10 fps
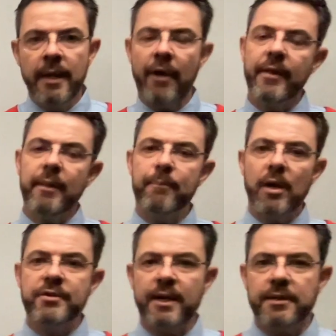Now, in the
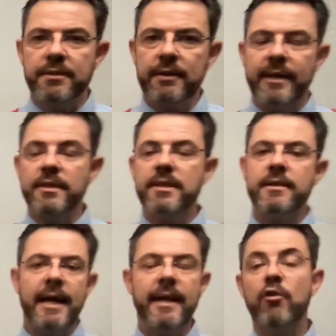process, and this is
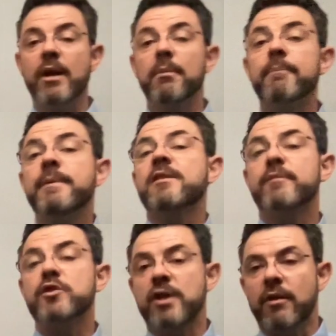an incredible piece of
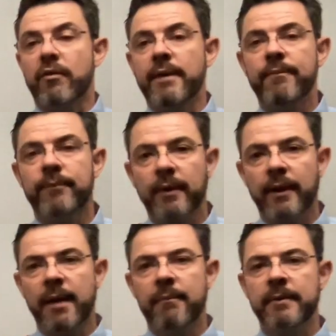machinery,
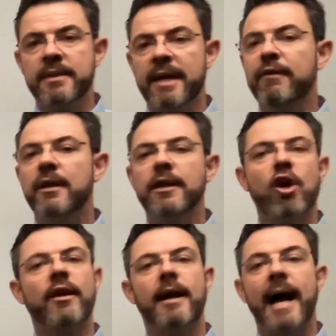um, it's definitely
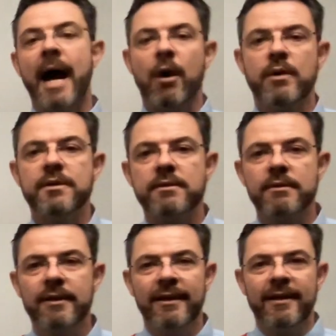not ours.
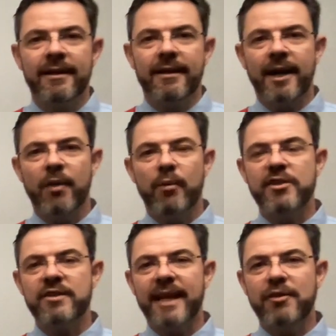Uh, we
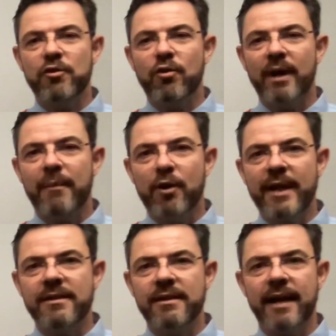just get to
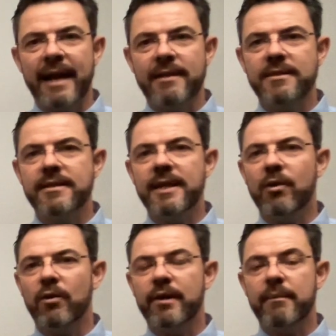collaborate and, and see
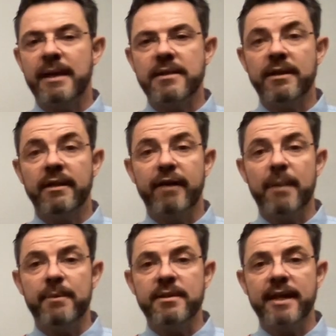all the amazing
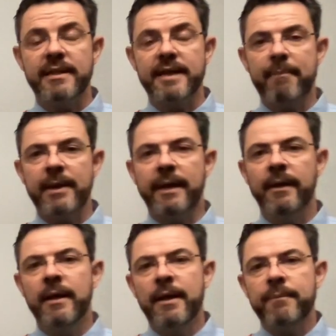developments that's happening.